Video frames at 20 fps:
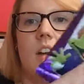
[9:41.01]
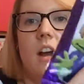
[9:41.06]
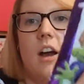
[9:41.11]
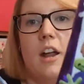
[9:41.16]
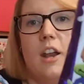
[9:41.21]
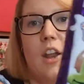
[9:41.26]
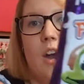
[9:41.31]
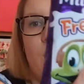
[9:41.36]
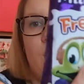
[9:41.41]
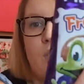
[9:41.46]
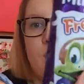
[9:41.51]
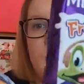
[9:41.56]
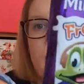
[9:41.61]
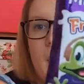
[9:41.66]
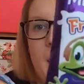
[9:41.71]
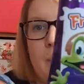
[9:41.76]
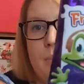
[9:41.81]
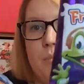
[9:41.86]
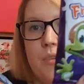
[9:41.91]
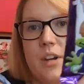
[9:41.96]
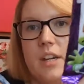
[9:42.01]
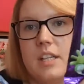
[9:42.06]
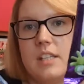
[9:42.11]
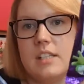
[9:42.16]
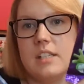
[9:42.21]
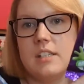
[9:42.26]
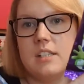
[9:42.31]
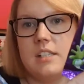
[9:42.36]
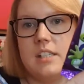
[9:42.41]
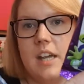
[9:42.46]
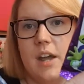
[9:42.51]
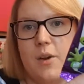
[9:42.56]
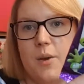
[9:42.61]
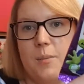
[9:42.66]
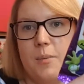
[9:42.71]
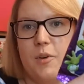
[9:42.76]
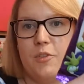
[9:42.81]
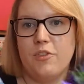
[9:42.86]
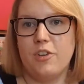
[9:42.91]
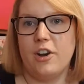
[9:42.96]
a load of Cadbury's Dairy
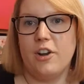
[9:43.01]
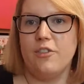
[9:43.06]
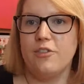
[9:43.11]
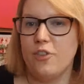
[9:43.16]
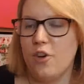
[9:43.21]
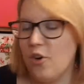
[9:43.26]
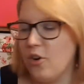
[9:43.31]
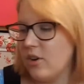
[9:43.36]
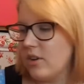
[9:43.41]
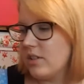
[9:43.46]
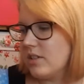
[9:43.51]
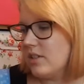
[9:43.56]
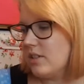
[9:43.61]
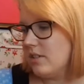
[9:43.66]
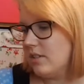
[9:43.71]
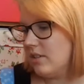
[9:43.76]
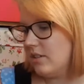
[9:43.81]
Milk Freddo frogs.